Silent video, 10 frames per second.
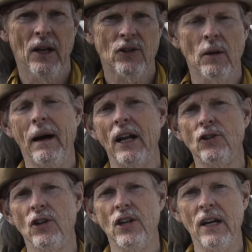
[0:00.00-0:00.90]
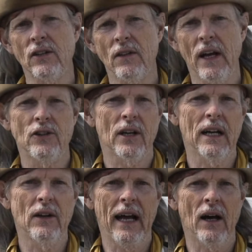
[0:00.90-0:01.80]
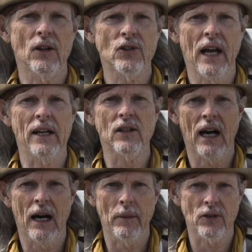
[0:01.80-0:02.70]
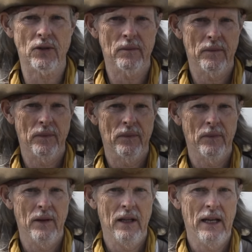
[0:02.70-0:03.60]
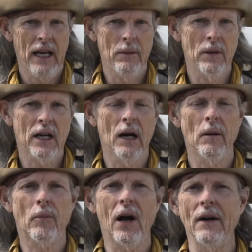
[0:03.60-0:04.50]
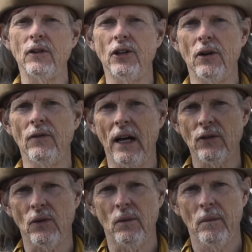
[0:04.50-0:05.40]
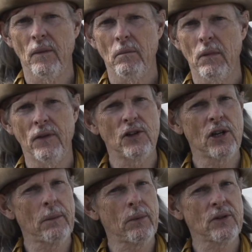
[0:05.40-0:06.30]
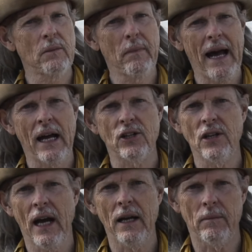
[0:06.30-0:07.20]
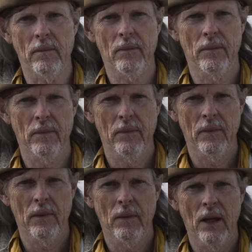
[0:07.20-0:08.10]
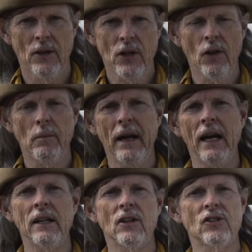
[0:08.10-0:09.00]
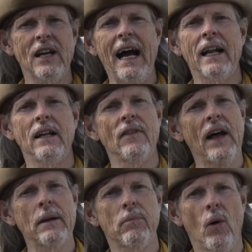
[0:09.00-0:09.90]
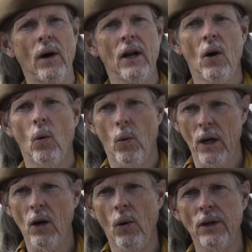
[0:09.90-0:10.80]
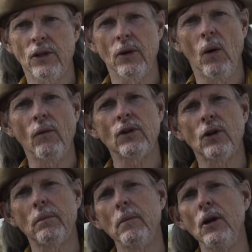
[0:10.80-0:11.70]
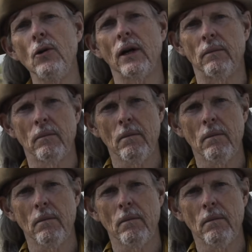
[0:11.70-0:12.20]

Somebody suggested they should go down to St. Thomas and become a privateer vessel, but the ship was in bad shape. So the men decided at that point, we're going to over to Bermuda